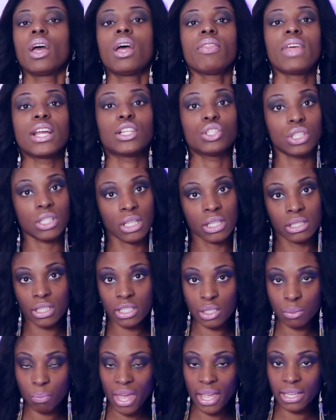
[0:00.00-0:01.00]
that she is
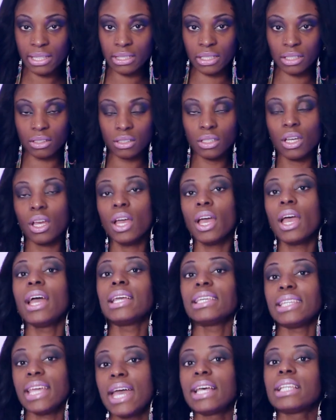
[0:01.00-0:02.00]
expecting.
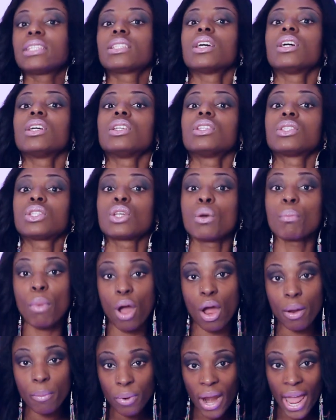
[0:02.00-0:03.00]
Yes,
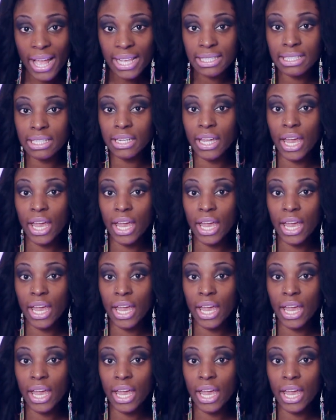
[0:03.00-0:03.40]
Tamar Braxton